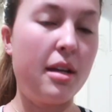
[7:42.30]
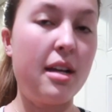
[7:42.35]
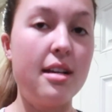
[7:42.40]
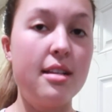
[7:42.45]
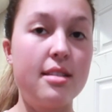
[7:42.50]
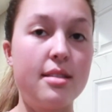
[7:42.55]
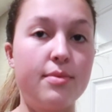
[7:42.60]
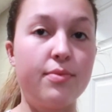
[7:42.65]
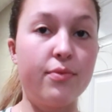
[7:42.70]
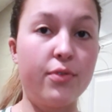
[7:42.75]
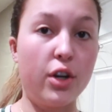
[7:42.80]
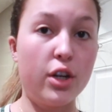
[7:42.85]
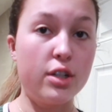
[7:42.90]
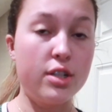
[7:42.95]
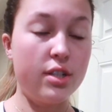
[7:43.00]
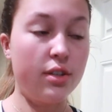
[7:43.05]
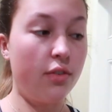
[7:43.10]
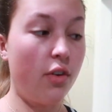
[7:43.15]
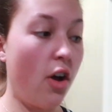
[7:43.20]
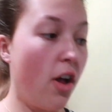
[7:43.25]
because
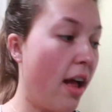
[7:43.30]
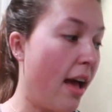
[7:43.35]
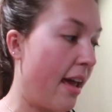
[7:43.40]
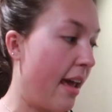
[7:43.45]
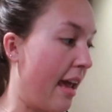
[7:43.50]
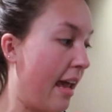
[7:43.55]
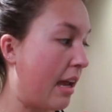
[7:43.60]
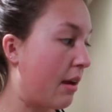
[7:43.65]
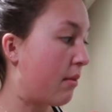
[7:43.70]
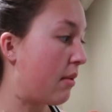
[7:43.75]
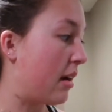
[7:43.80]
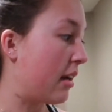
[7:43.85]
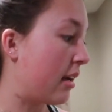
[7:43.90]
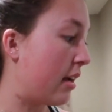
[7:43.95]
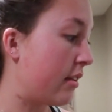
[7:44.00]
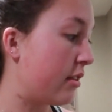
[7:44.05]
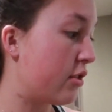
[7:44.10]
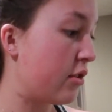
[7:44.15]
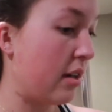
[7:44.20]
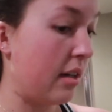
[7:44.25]
first of all, I hate running
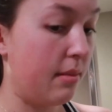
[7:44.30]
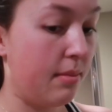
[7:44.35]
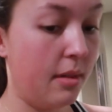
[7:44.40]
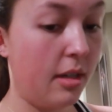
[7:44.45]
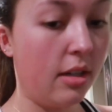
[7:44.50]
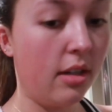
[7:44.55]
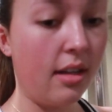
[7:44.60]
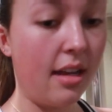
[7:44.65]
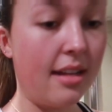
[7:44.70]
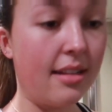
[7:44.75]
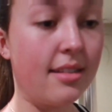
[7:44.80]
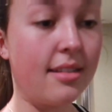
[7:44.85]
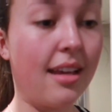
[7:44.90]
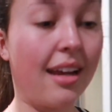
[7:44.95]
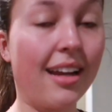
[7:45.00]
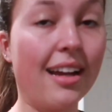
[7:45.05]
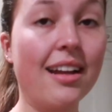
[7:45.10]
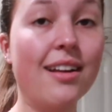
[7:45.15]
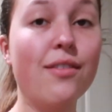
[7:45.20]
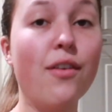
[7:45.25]
on the treadmill, and
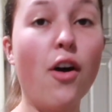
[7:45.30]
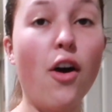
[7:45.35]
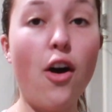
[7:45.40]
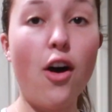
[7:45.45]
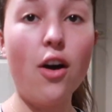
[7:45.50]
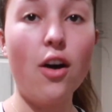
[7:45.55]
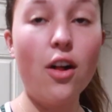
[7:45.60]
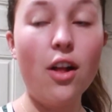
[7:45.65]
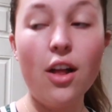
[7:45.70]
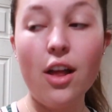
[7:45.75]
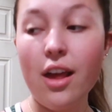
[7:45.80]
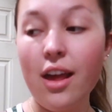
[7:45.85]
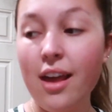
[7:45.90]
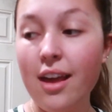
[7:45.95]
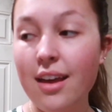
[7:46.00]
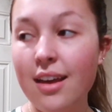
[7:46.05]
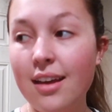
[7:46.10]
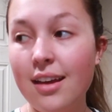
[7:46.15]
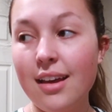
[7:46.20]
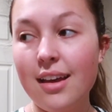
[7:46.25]
second of all,
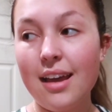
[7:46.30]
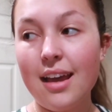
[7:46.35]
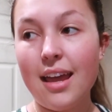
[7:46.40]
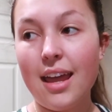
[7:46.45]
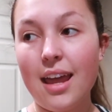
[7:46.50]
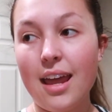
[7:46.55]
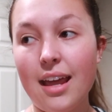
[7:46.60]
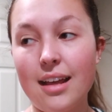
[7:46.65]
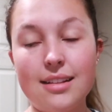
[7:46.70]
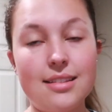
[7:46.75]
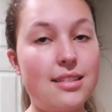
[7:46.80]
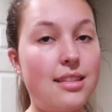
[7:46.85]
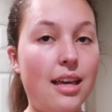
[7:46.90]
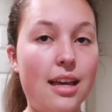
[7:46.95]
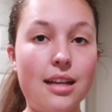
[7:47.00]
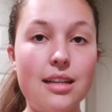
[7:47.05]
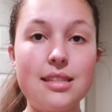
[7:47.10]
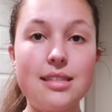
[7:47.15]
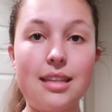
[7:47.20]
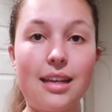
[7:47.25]
it's
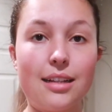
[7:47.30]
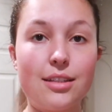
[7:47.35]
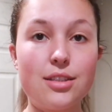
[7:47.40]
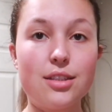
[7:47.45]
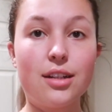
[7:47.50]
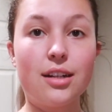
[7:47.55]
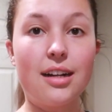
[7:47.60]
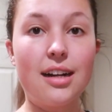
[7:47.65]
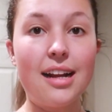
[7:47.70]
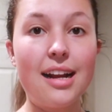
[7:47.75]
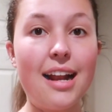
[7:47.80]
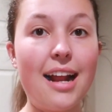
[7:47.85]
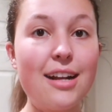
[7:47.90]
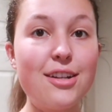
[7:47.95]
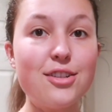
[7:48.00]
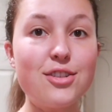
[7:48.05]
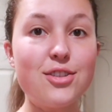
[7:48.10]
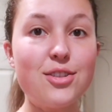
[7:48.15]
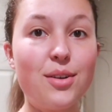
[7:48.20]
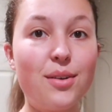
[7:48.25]
like 6:30 and I
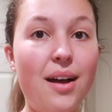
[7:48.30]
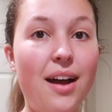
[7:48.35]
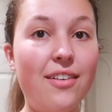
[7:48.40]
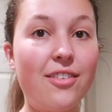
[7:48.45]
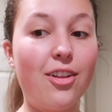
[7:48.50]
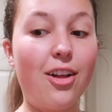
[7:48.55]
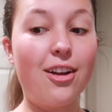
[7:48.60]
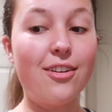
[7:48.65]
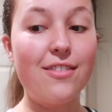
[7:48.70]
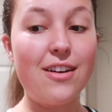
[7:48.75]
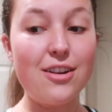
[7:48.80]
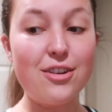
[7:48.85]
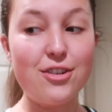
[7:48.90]
just don't have a lot of